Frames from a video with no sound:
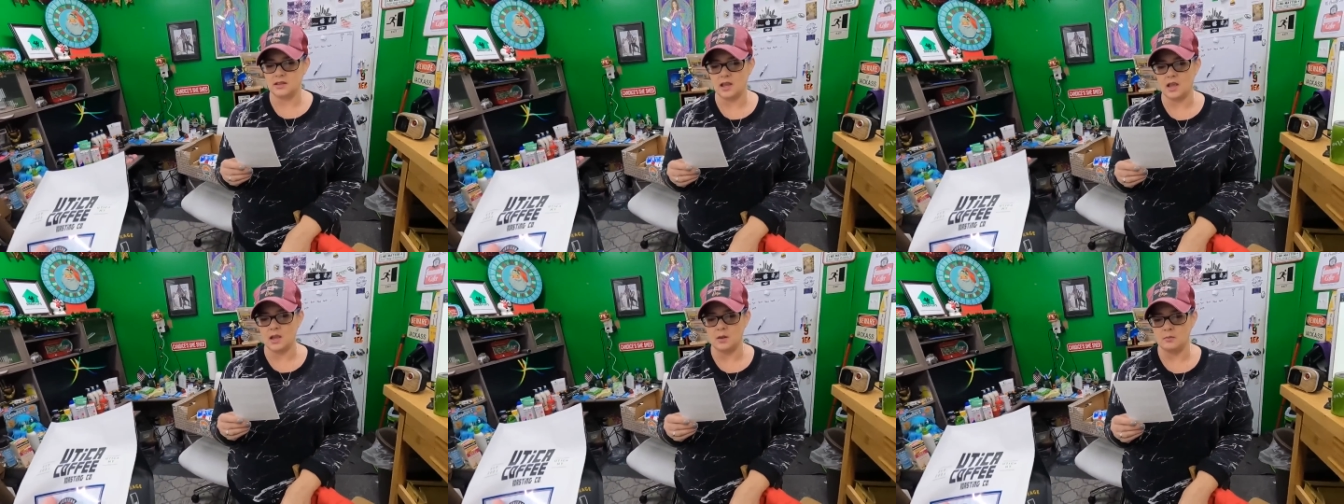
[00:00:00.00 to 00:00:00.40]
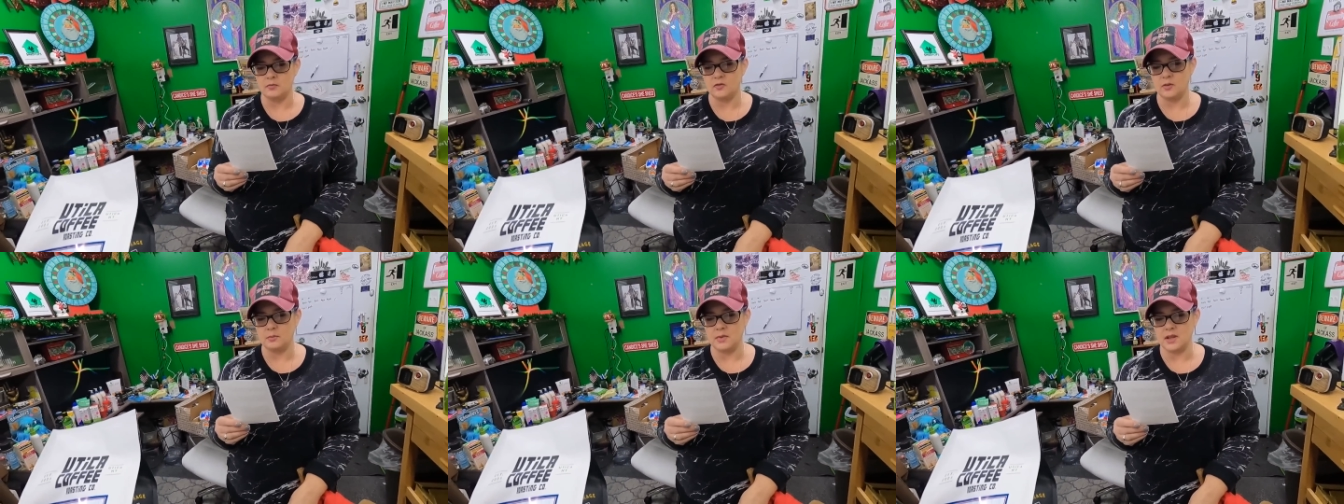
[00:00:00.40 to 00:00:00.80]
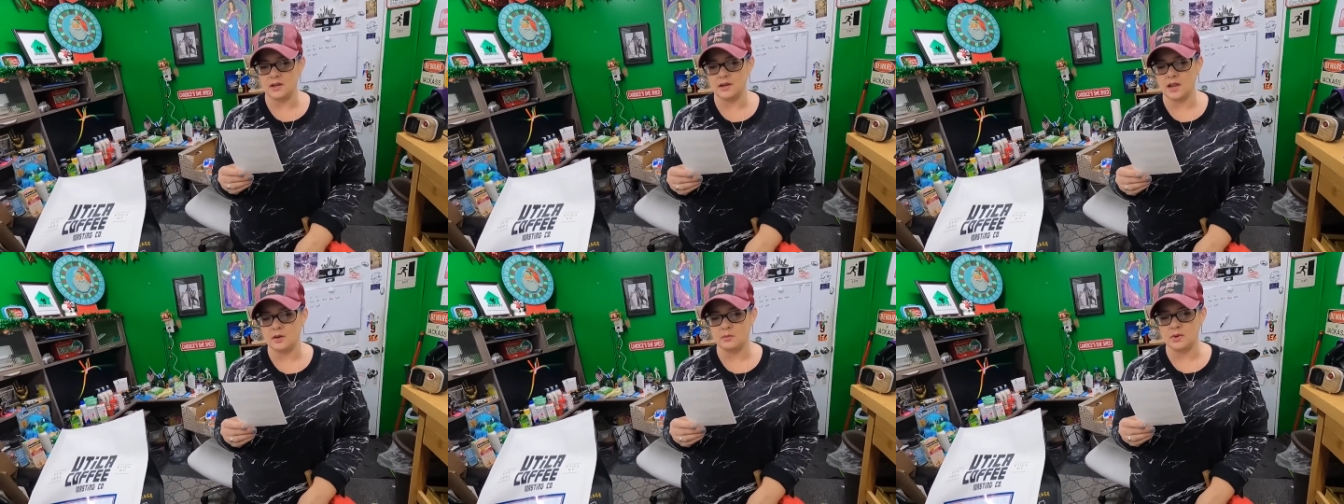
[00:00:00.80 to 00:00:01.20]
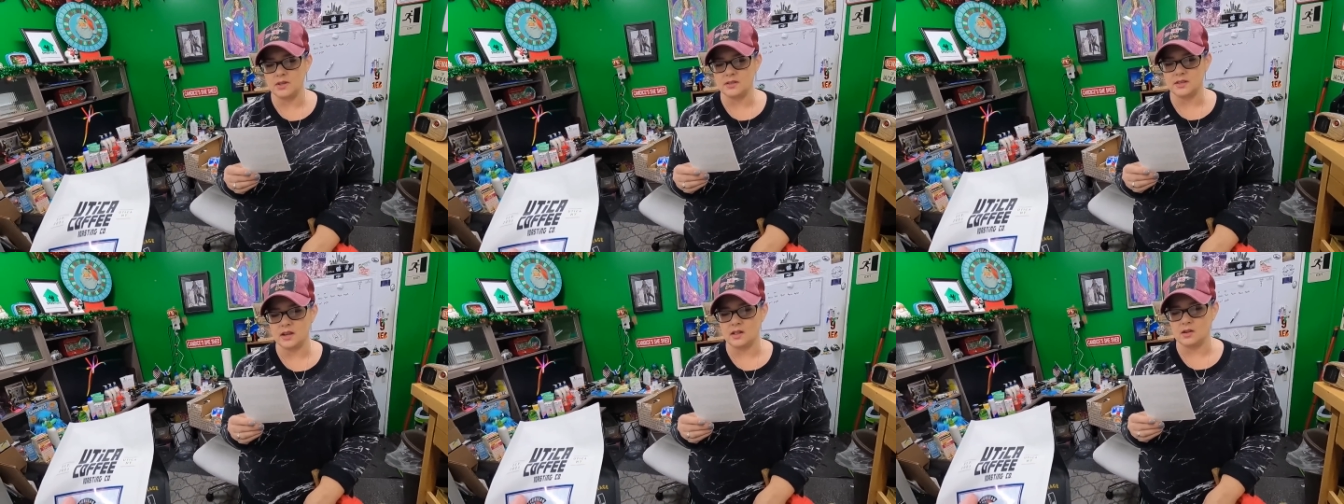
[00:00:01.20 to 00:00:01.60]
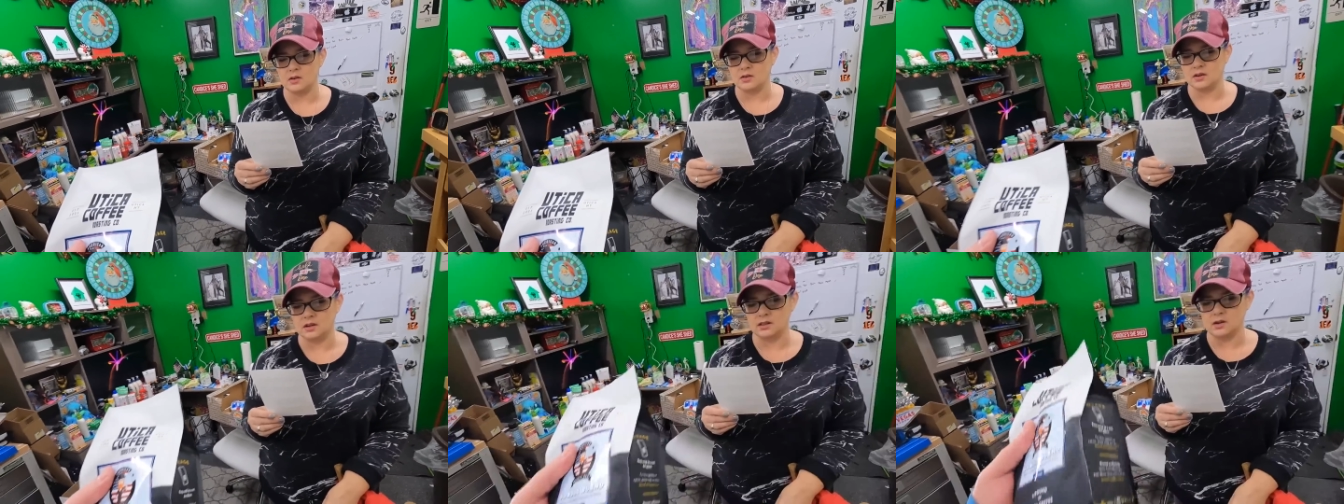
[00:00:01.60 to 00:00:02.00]
came from meeting a
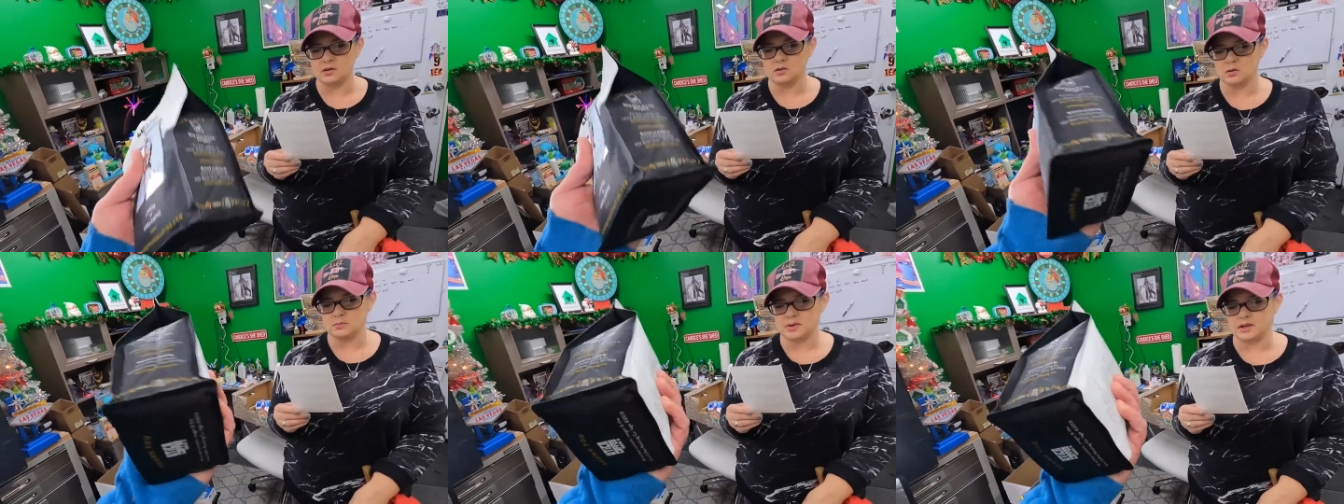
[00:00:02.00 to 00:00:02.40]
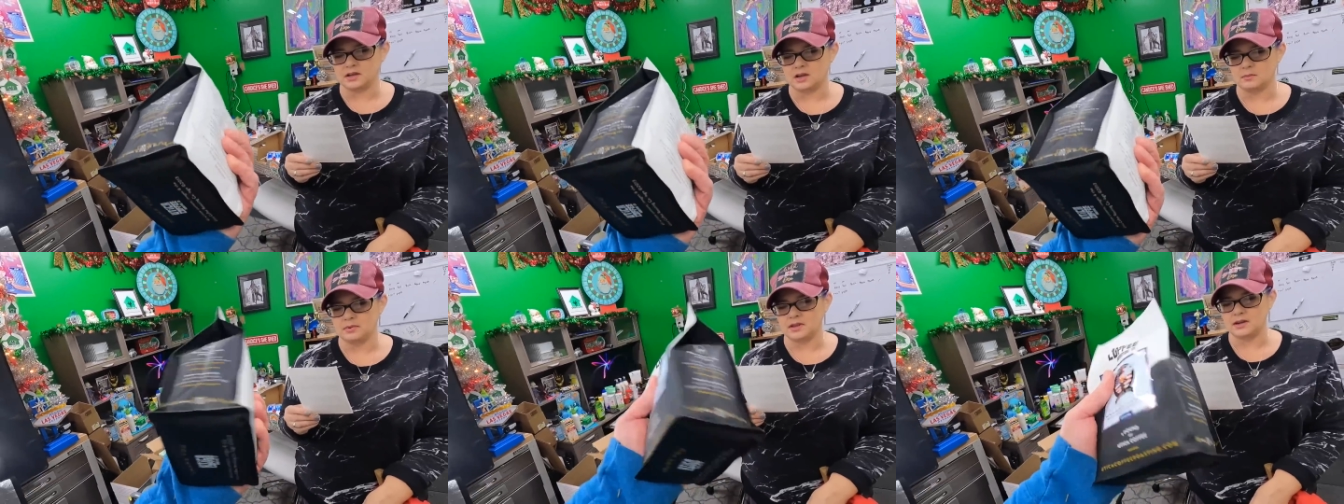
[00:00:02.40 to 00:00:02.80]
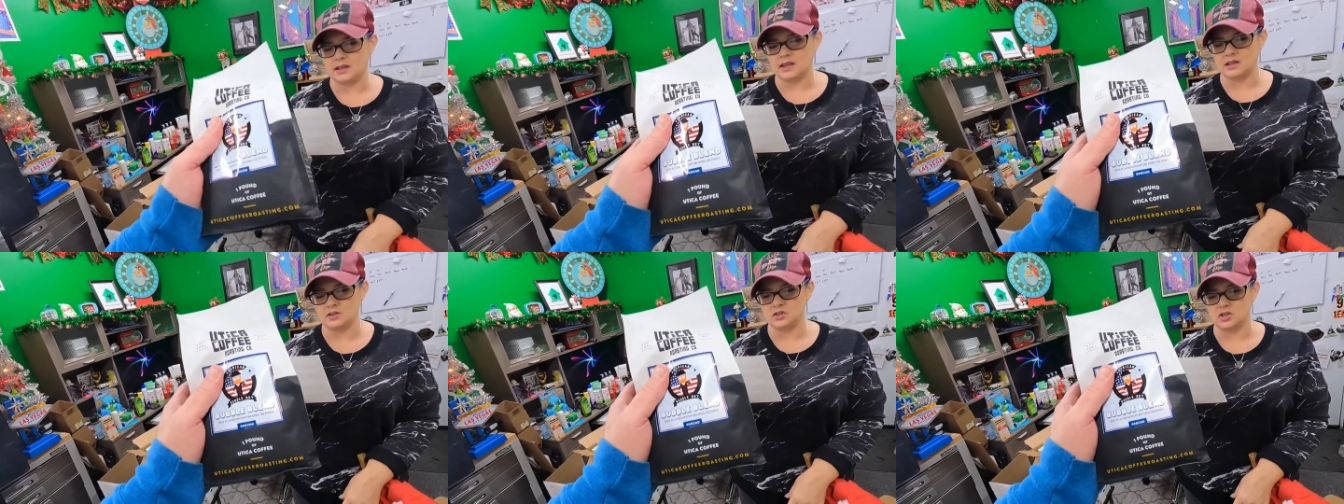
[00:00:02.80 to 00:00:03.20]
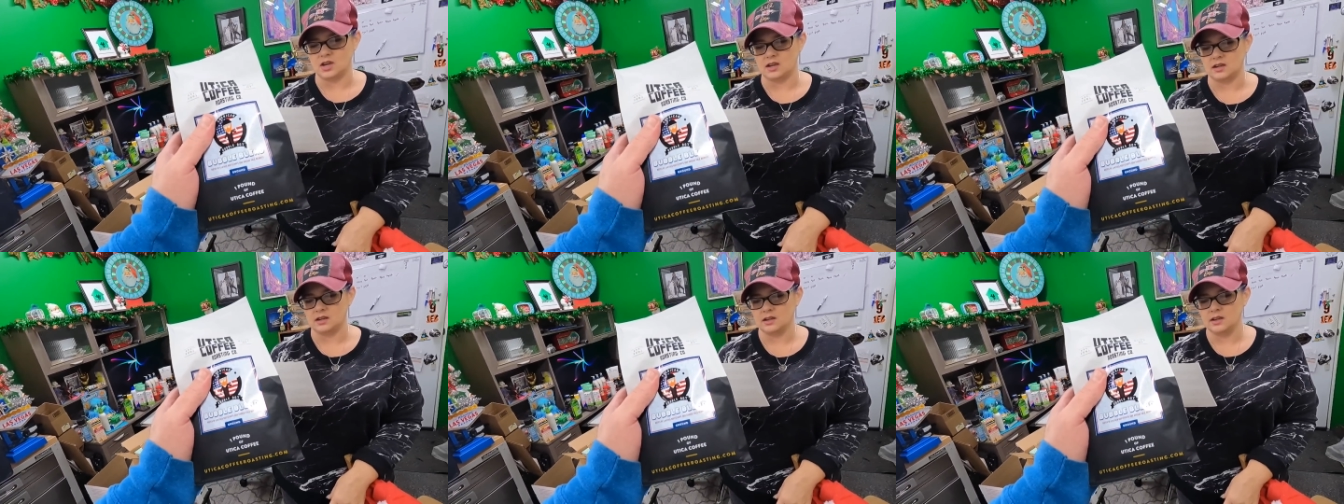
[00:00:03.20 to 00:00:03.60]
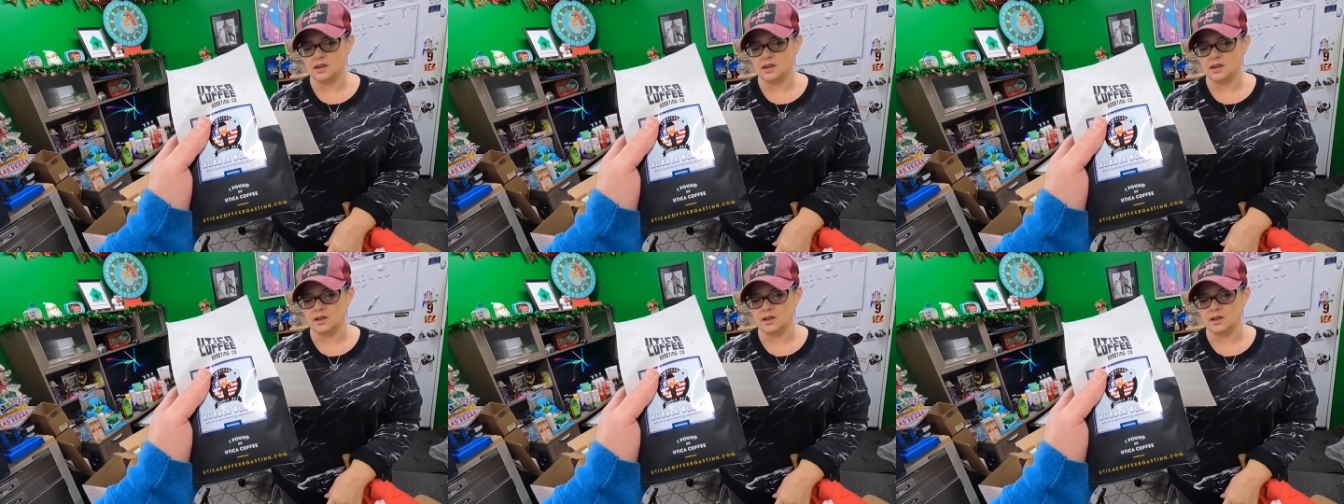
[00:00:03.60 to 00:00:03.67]
reseller on a local pickup and a handshake.